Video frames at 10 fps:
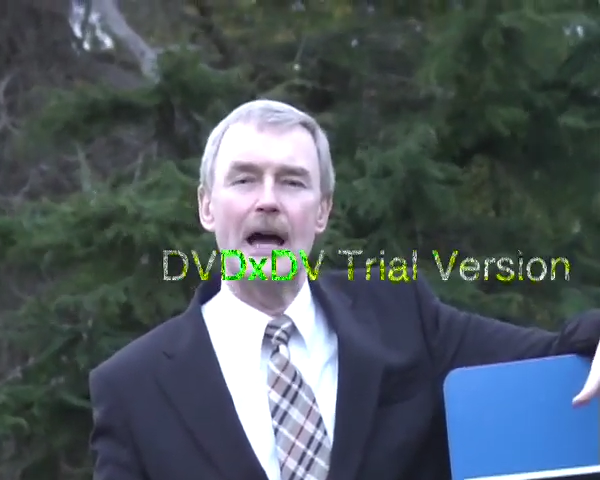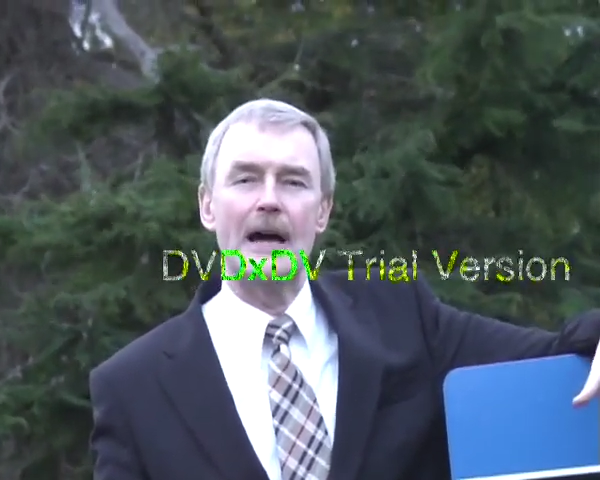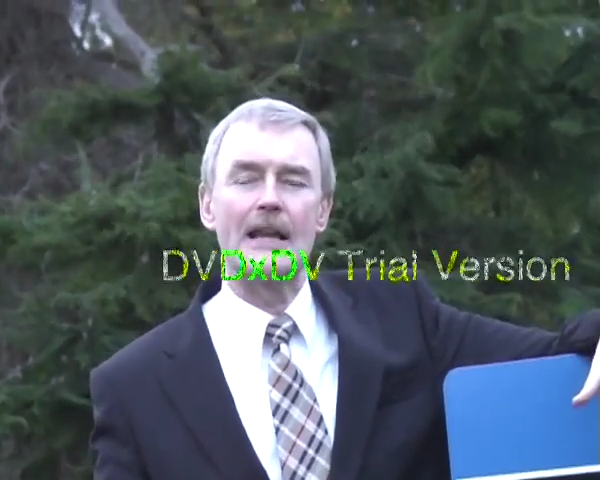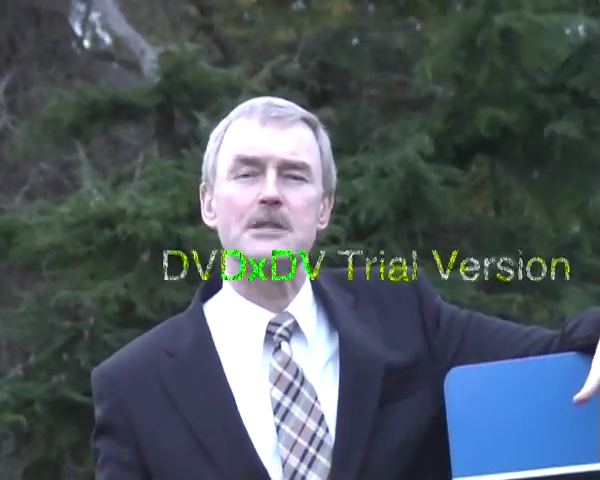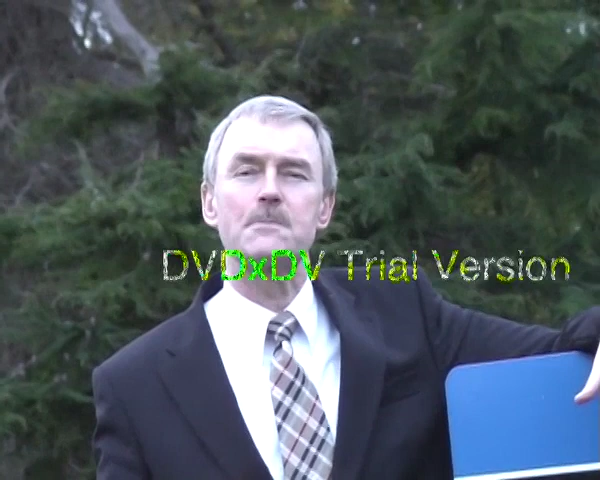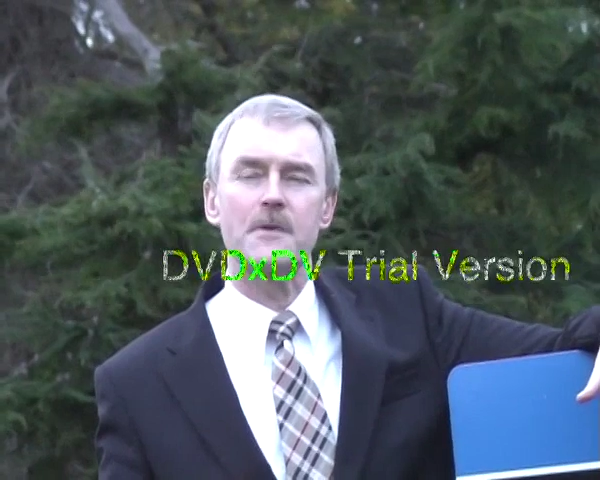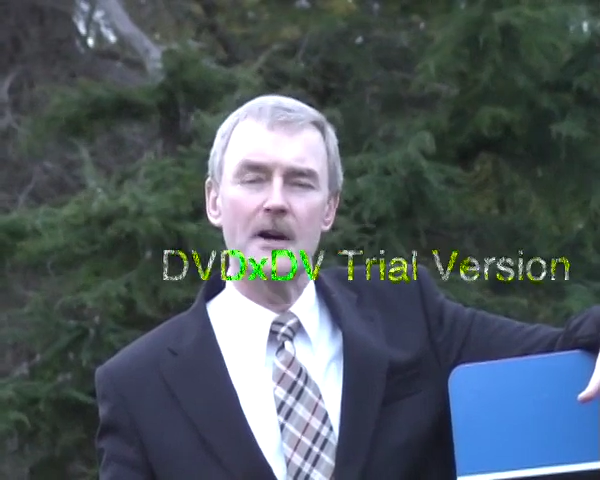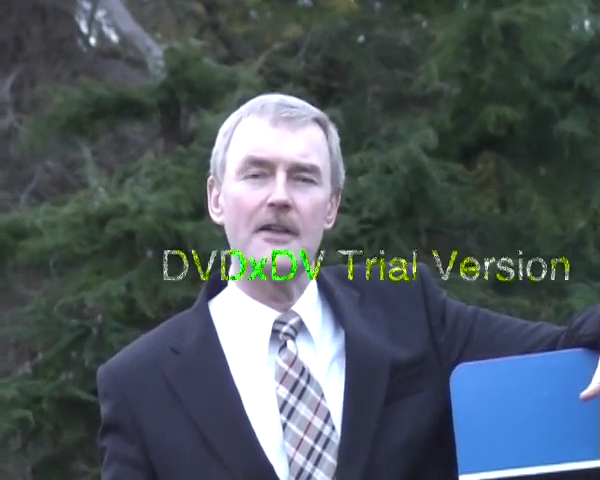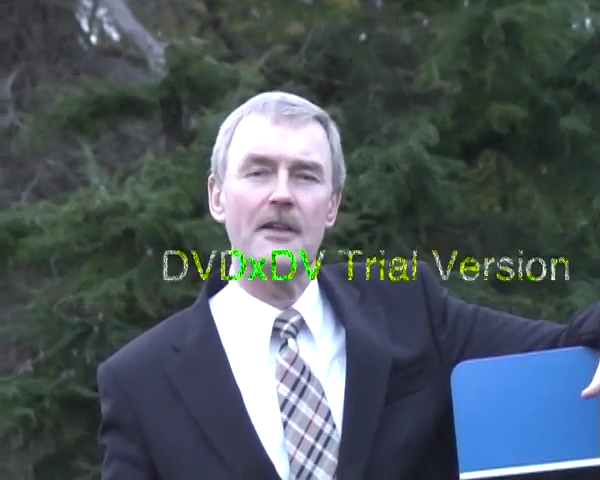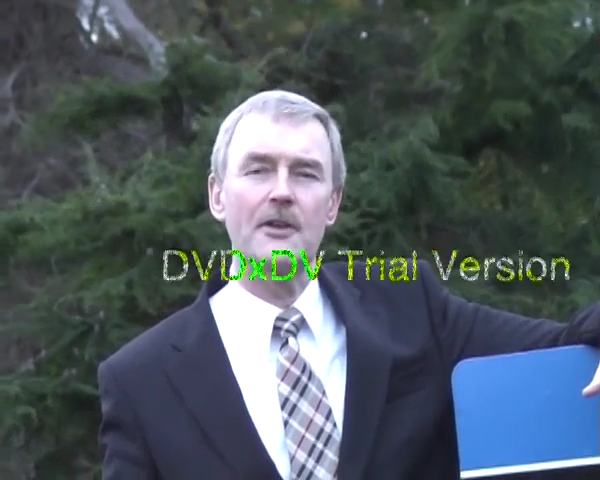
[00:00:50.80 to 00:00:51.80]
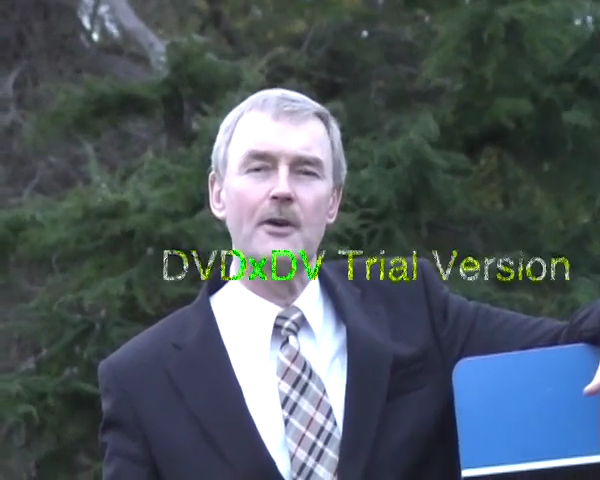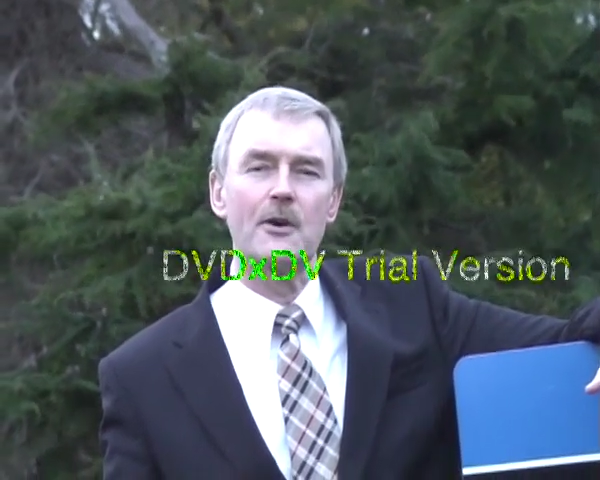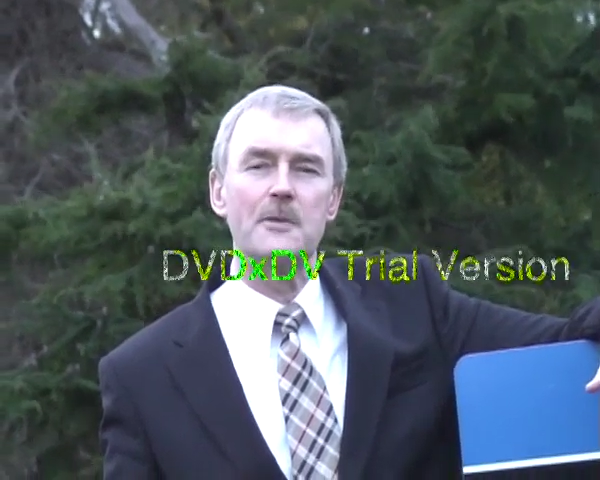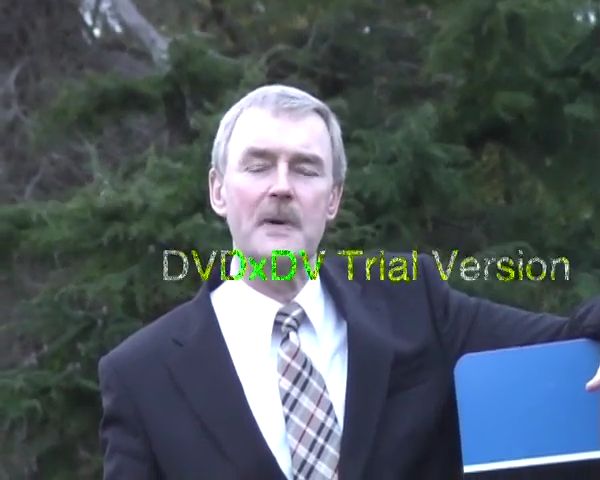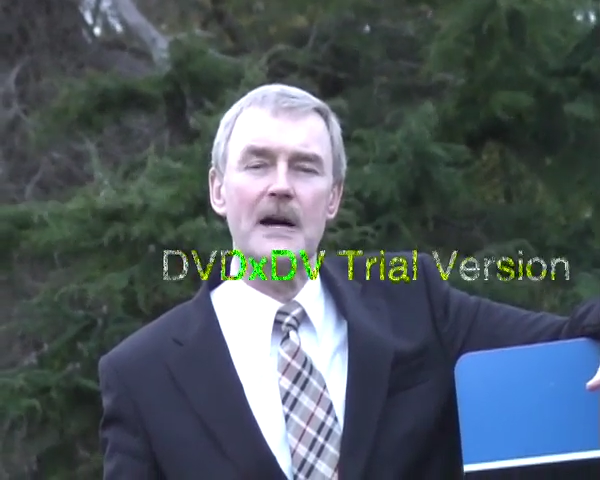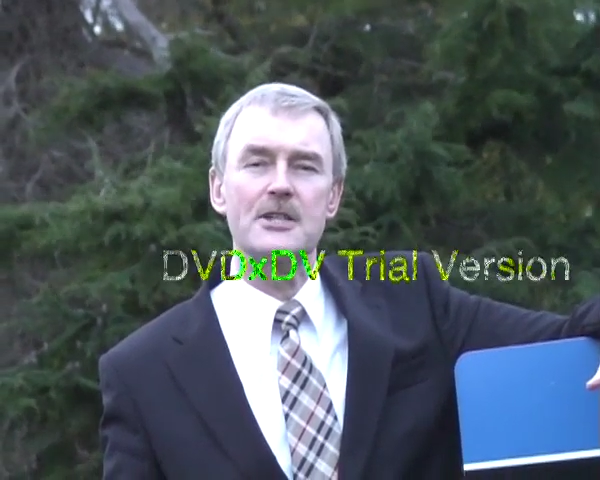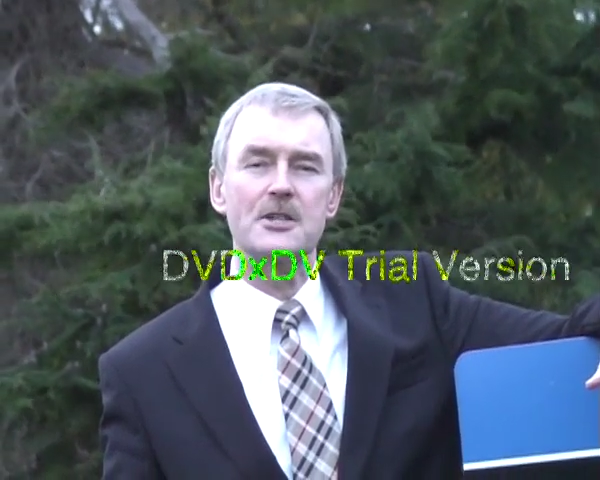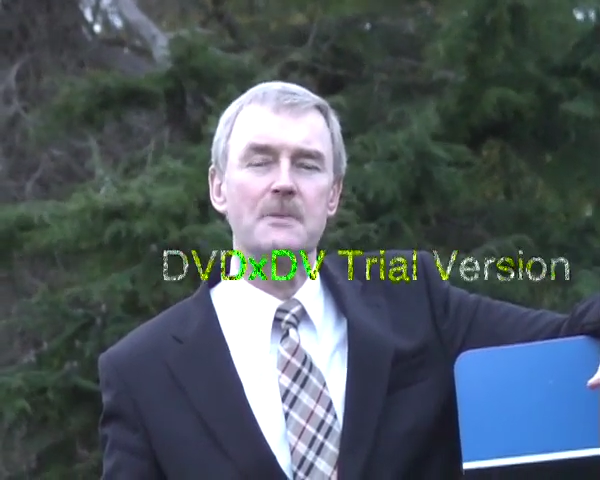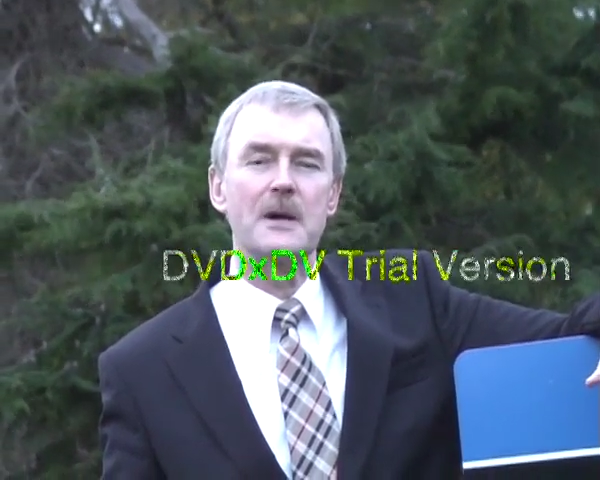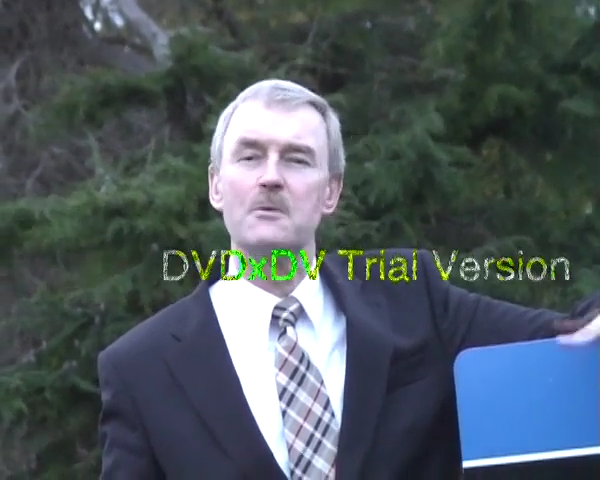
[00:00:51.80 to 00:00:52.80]
and let's pray that the Lord, by His
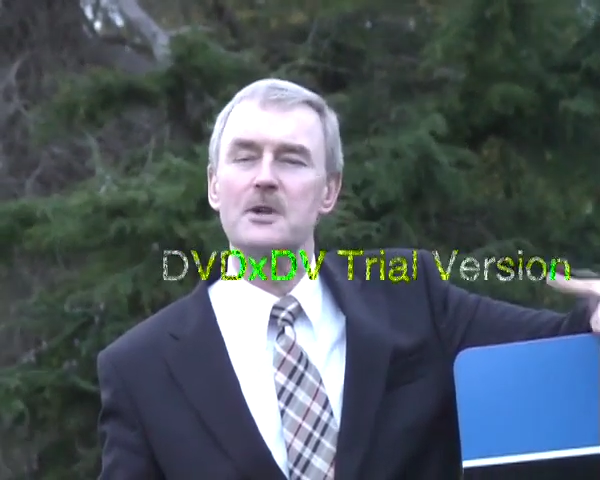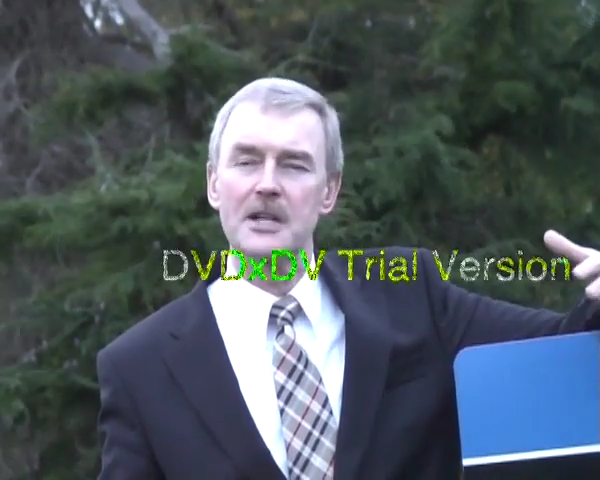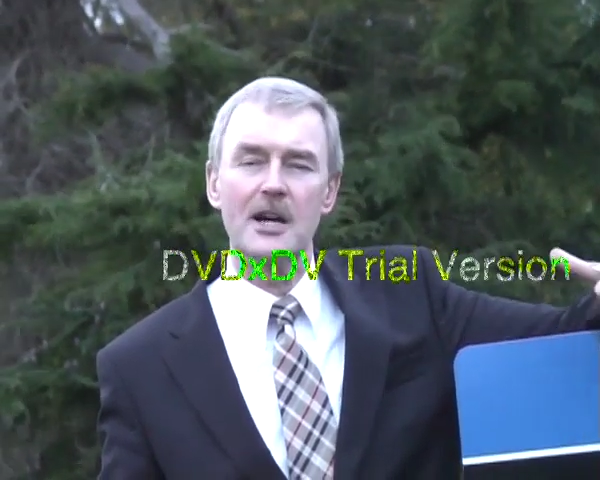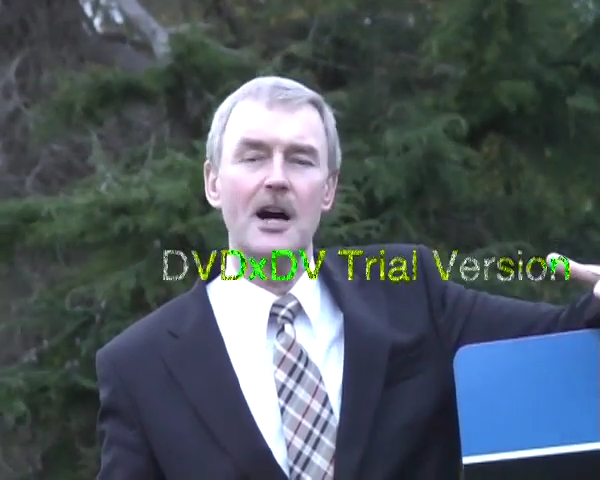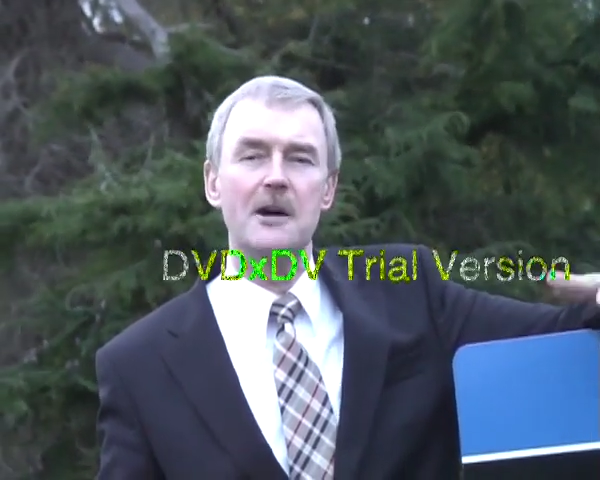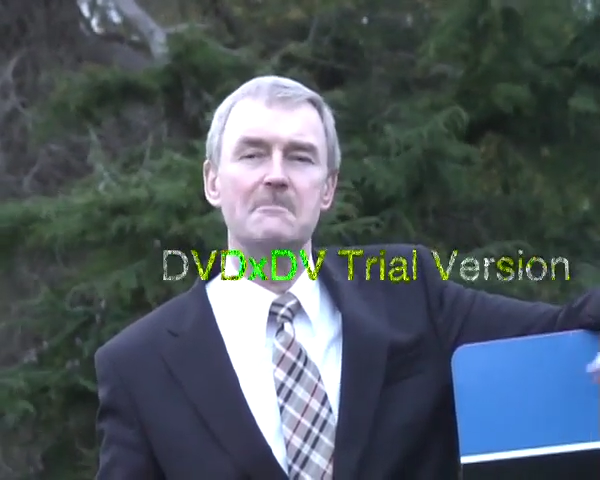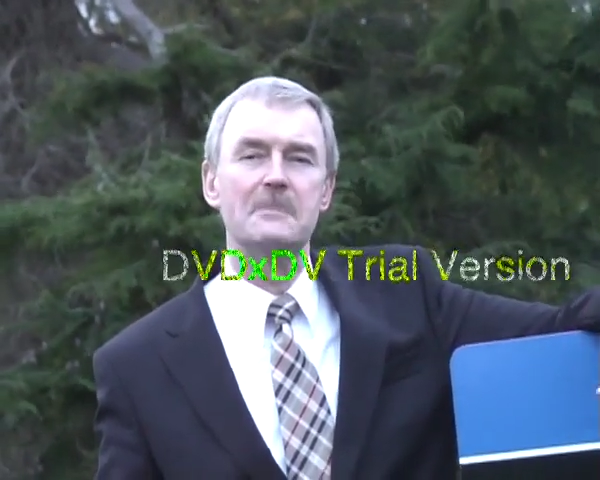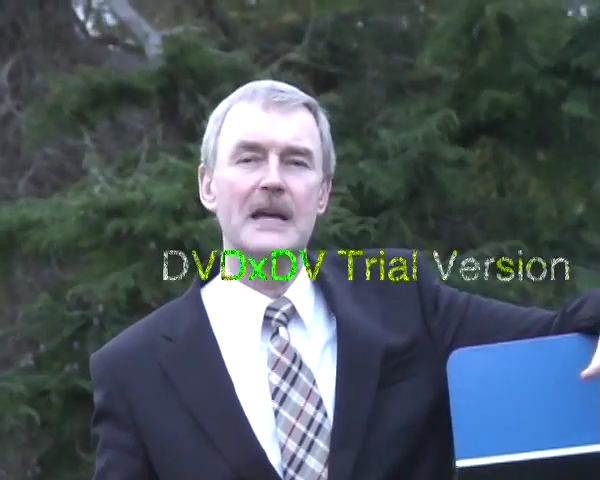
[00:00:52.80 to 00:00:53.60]
Spirit, would come